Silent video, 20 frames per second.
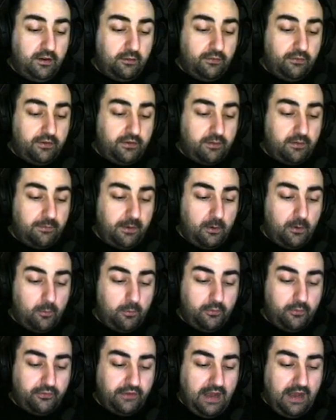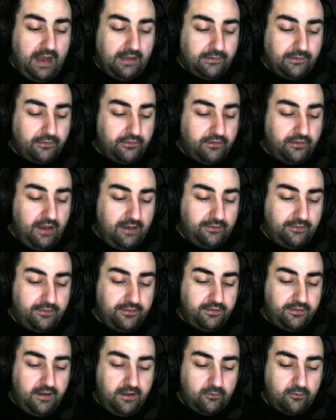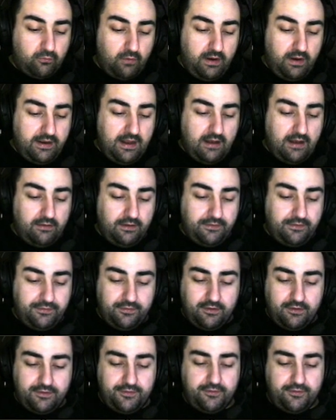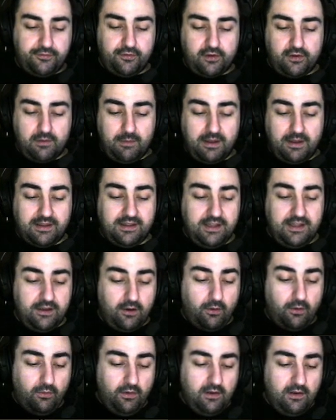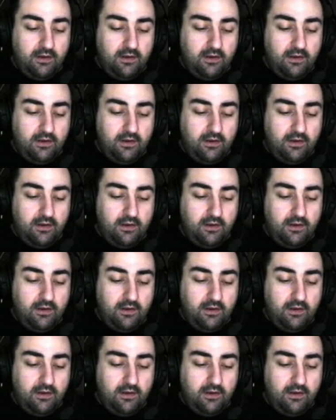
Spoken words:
the comparable stats. Because as it stands right now, let's just look at my Theo.